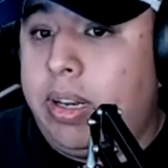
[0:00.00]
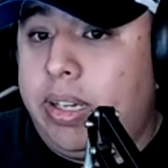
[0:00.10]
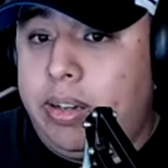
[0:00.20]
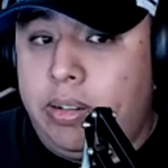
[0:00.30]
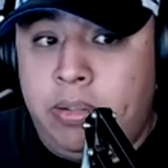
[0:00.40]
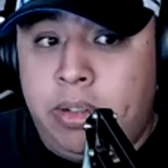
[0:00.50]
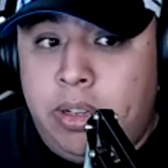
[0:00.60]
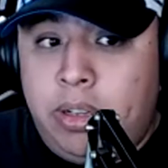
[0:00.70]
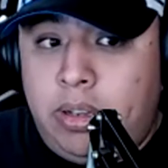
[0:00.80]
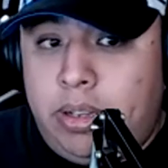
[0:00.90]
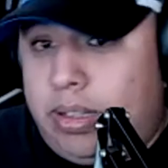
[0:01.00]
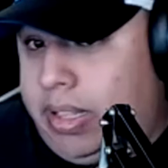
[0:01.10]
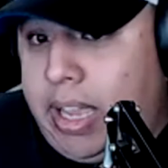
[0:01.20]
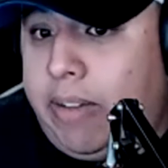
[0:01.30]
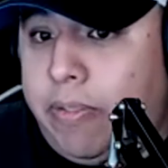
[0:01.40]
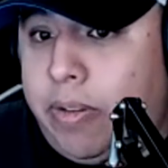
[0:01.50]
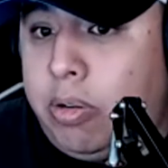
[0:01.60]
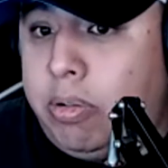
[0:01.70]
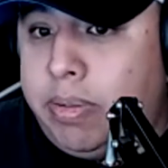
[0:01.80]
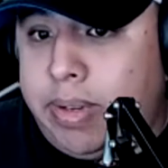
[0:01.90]
the
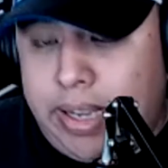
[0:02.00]
FO